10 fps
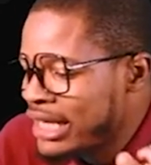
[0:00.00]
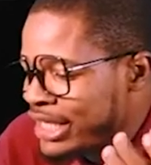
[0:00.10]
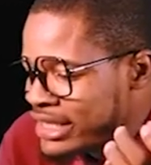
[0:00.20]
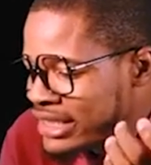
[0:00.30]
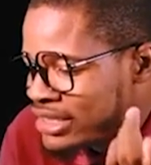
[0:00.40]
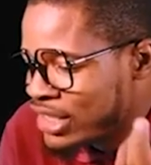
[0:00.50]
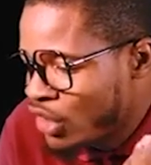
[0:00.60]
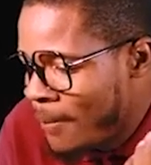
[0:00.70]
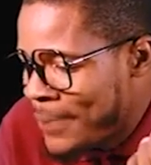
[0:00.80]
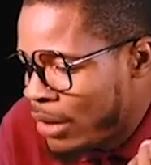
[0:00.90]
It is the
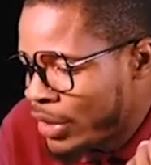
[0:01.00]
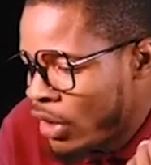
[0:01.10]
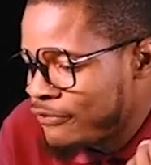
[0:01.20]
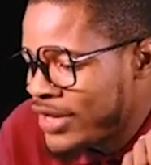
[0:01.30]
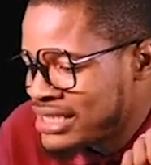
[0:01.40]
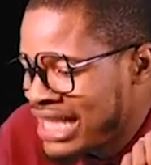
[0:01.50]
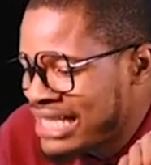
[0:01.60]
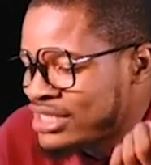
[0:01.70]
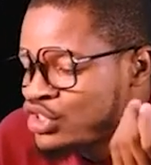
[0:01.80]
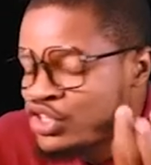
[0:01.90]
number we come first.
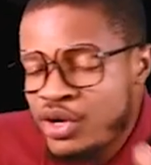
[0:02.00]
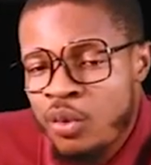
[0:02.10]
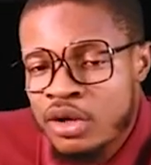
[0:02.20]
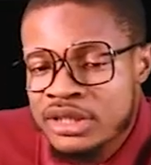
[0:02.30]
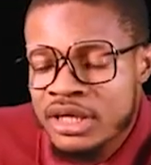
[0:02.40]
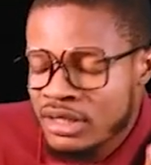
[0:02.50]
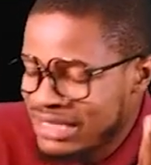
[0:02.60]
That's 3 what?